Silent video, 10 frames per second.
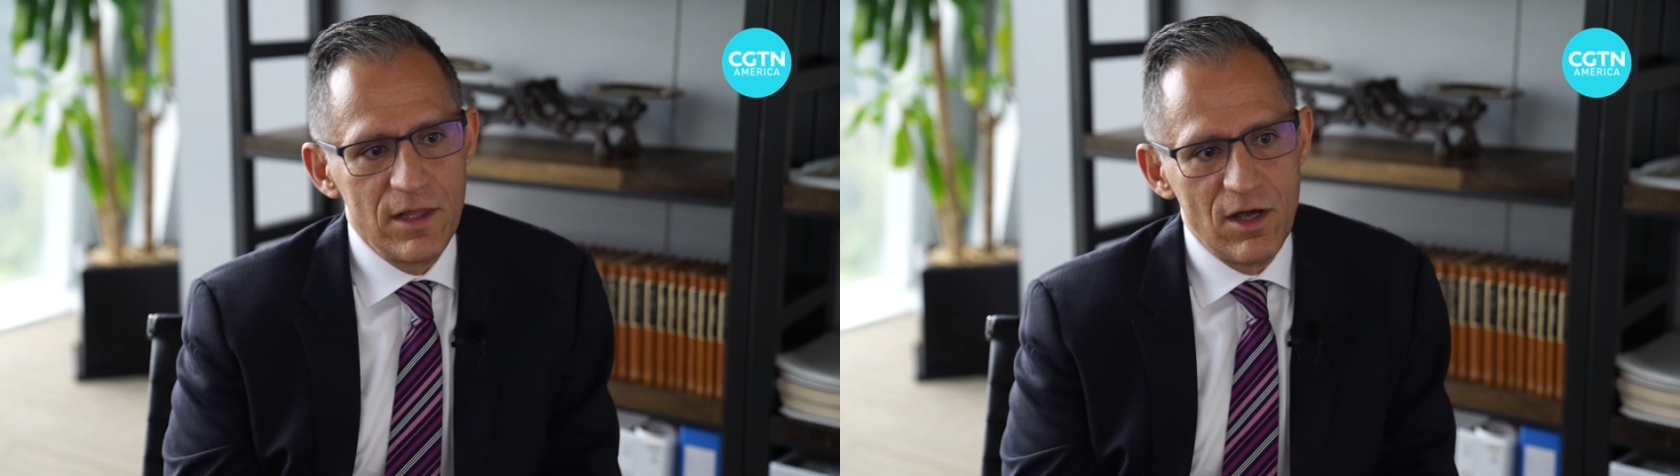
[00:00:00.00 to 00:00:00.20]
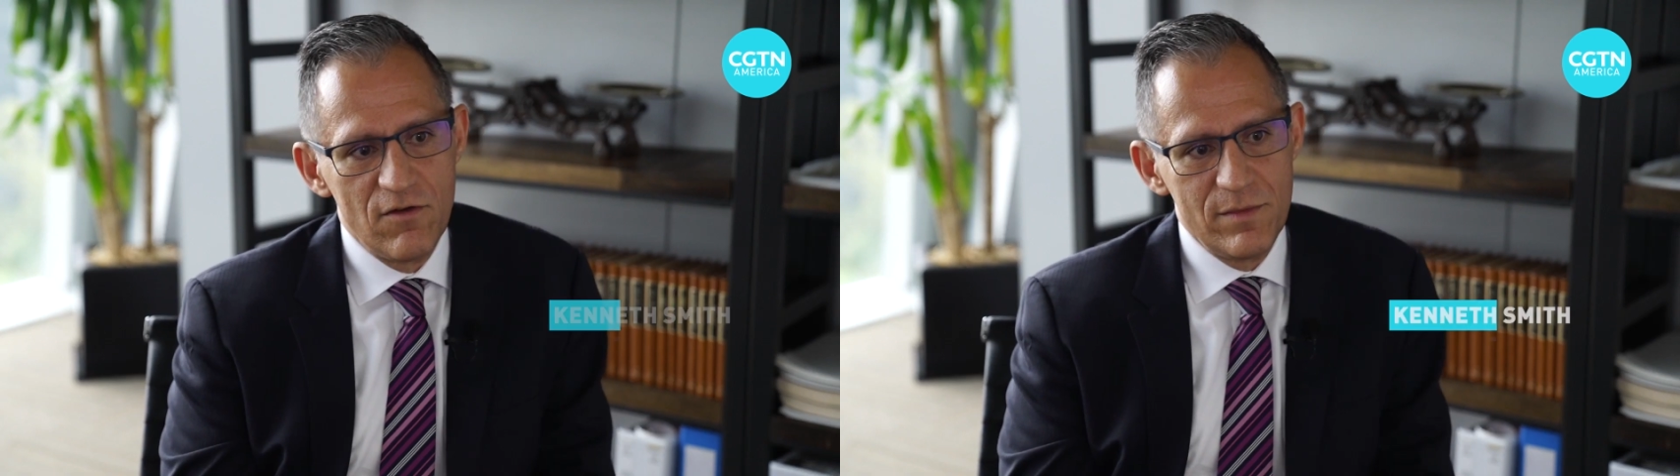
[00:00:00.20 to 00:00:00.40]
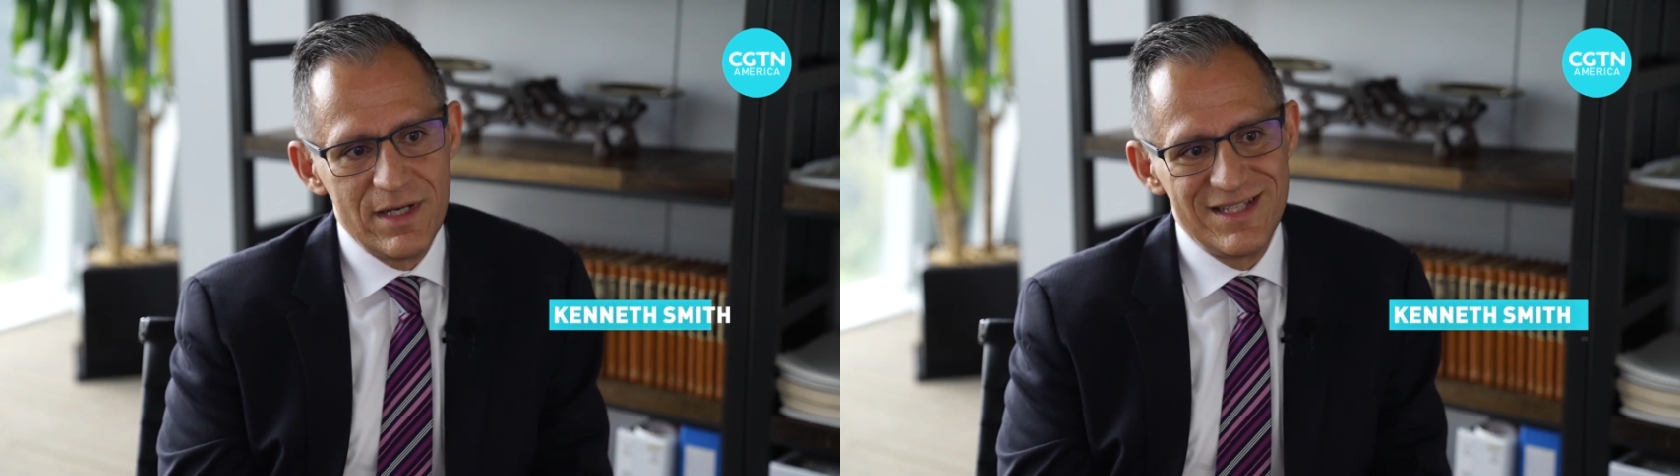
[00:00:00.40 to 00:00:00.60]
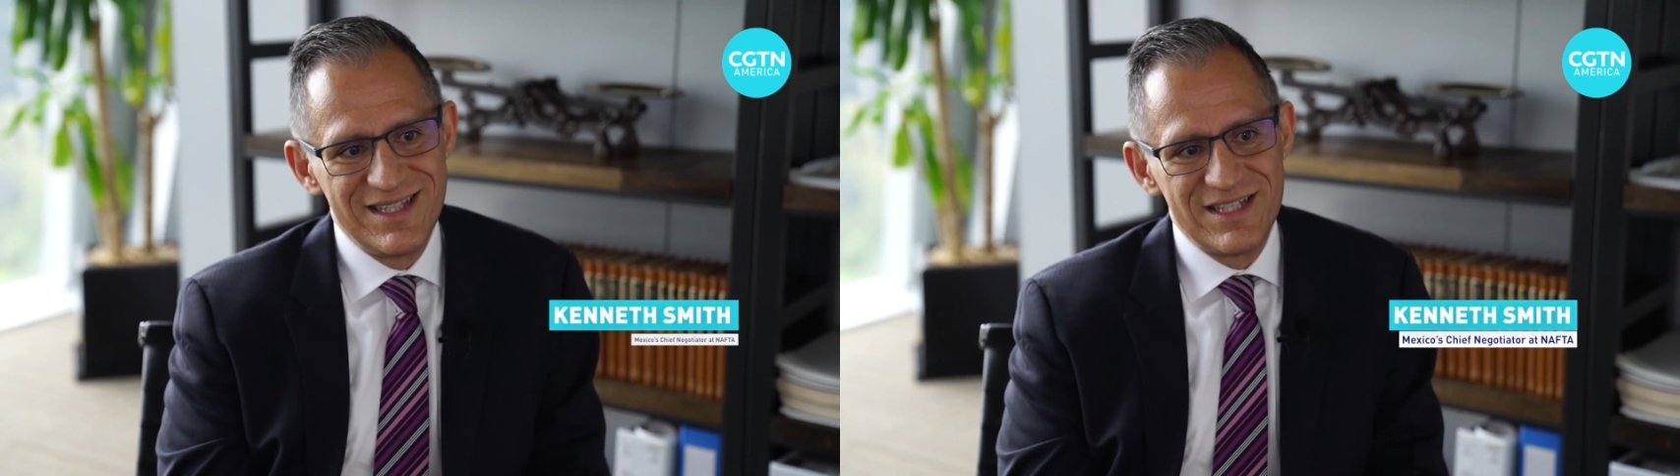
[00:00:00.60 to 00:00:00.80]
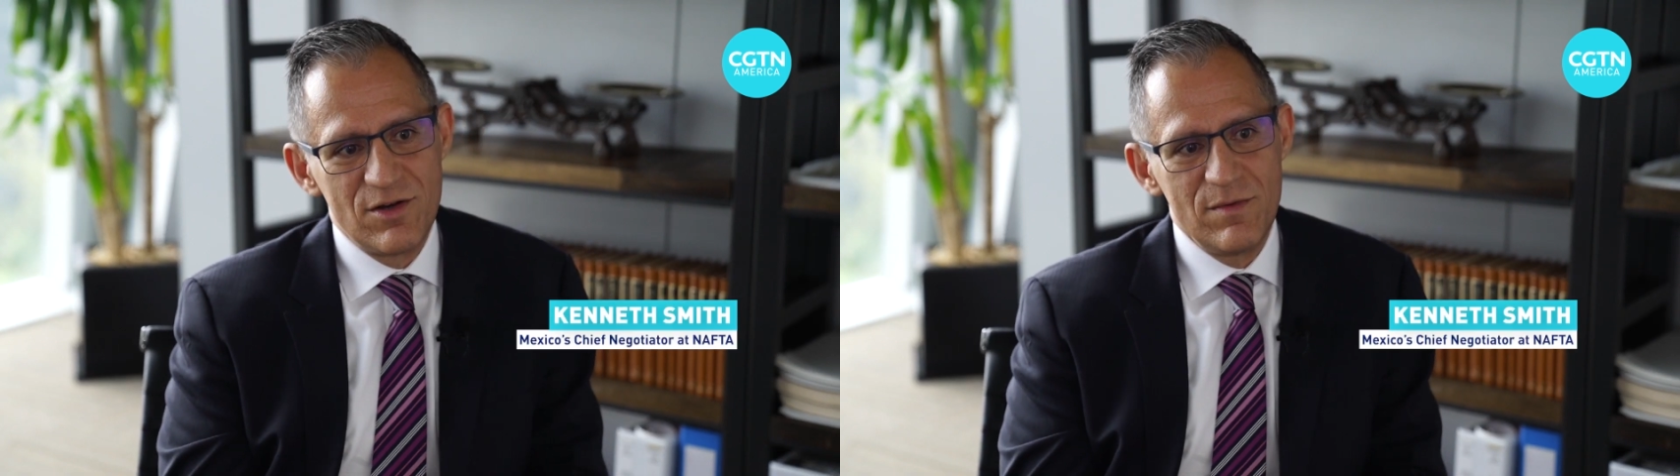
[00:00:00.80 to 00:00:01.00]
The government is
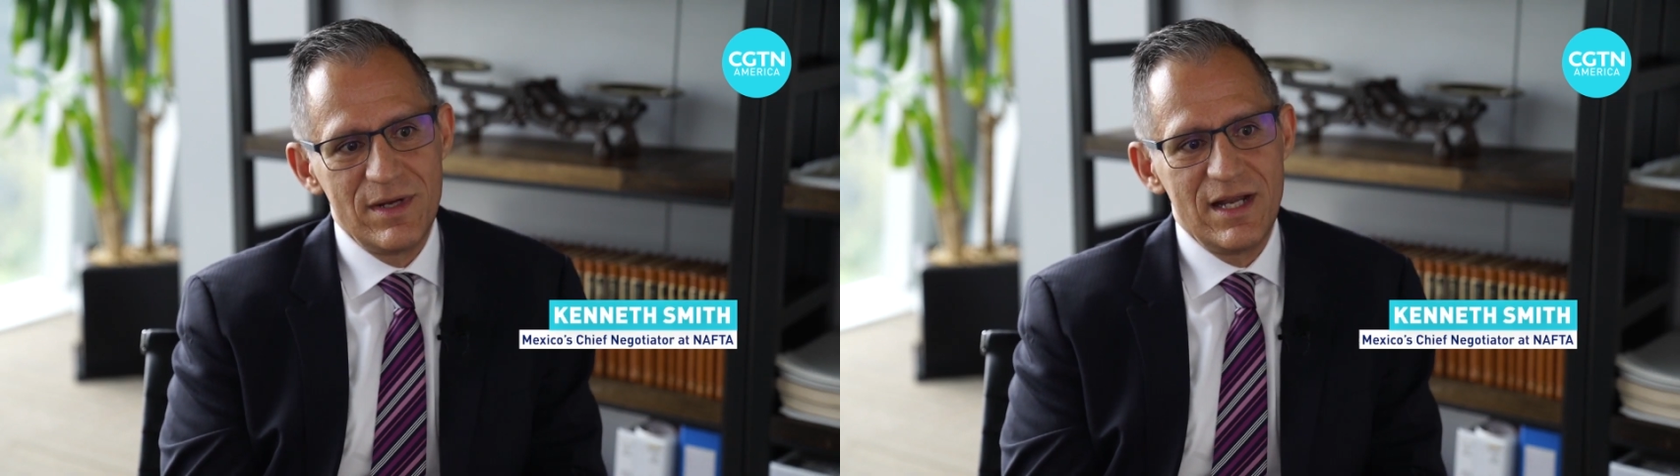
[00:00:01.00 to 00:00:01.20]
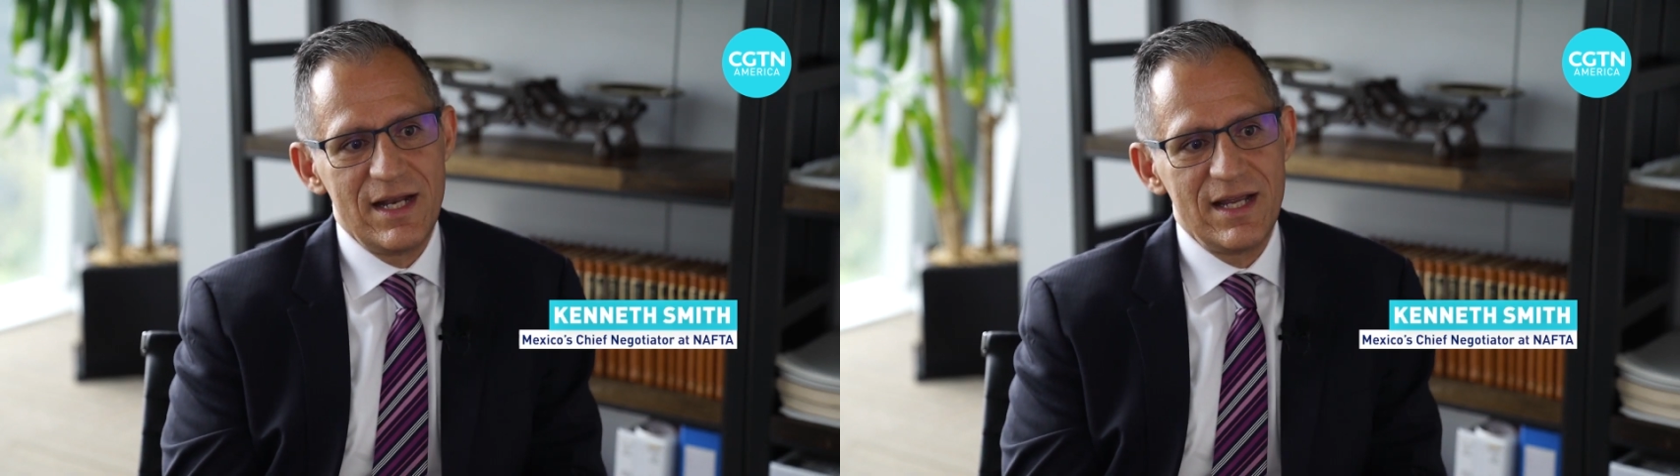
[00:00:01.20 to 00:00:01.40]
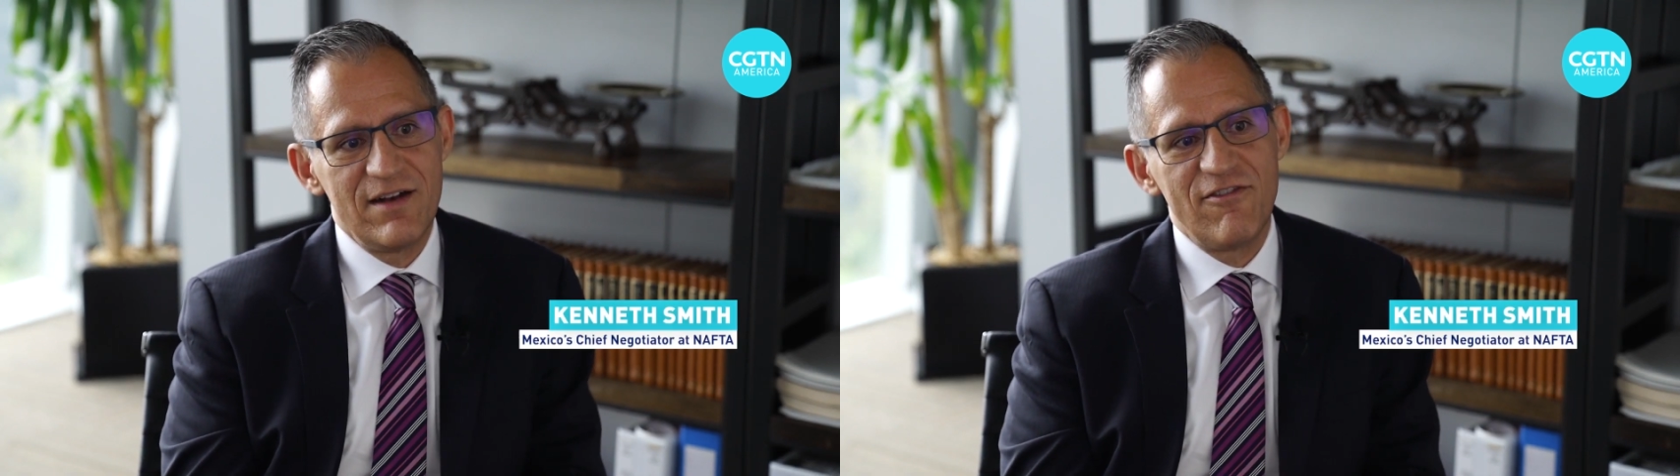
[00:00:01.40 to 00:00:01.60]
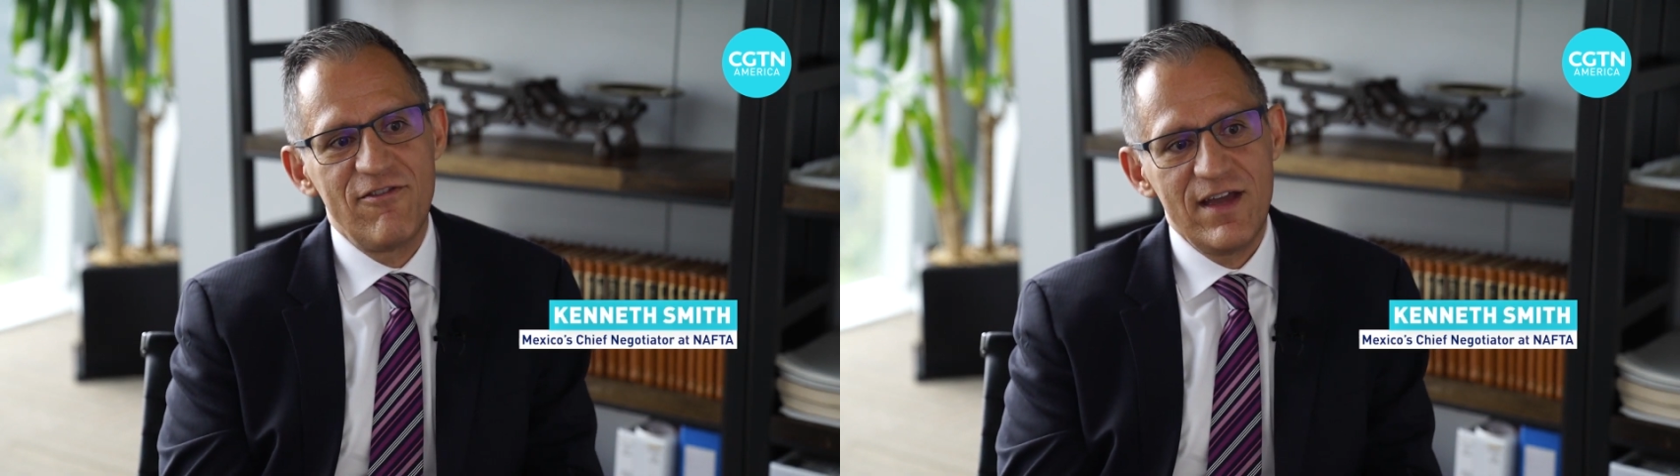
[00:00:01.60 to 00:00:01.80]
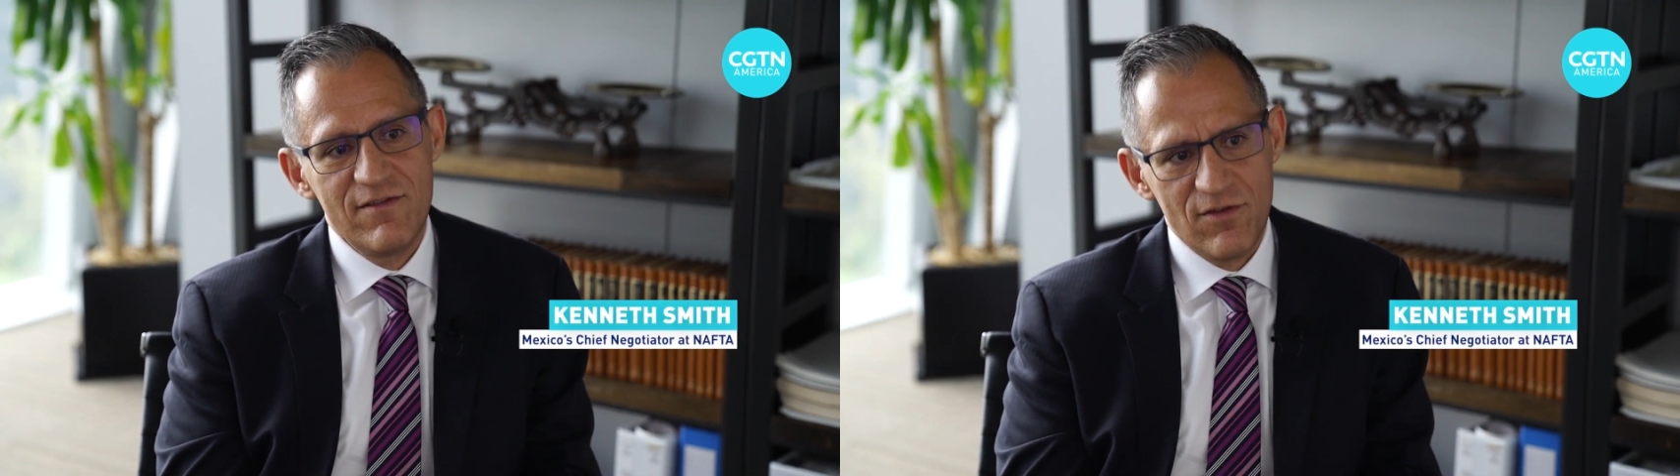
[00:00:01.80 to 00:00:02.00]
discriminating in
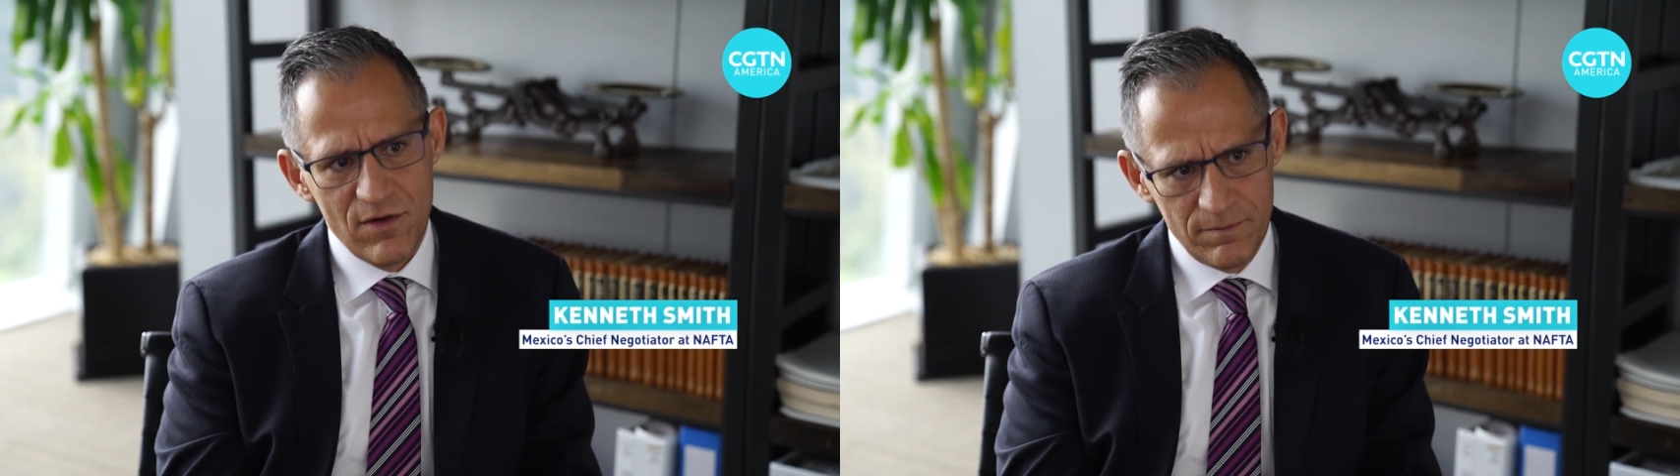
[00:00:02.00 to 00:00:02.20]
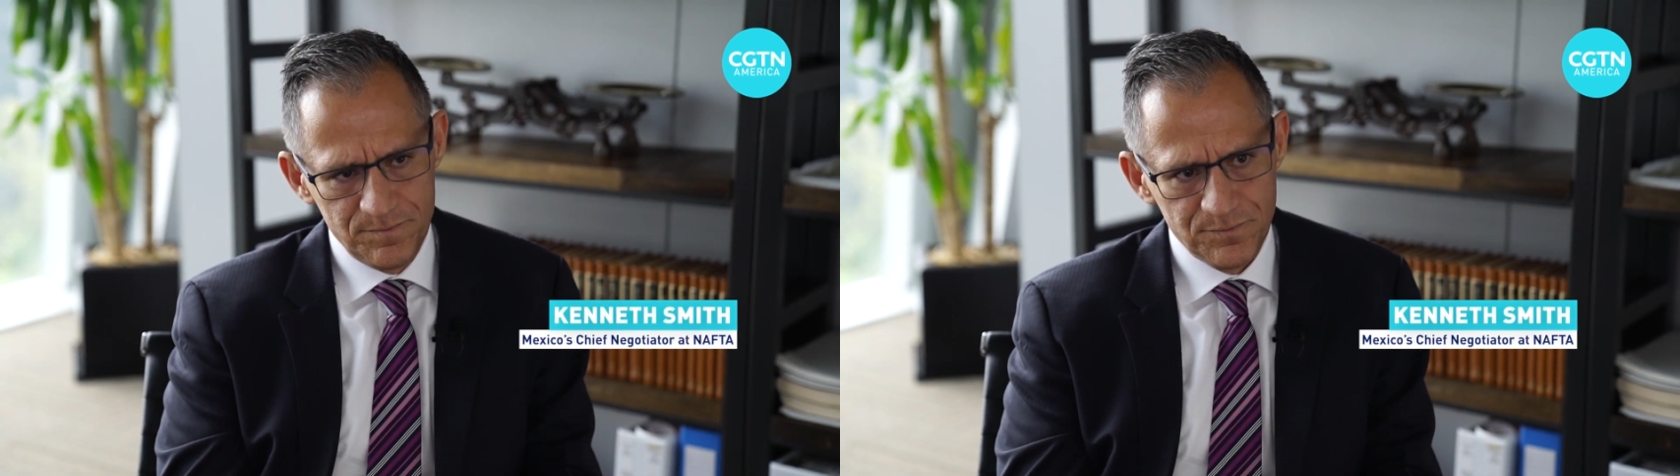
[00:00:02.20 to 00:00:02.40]
favor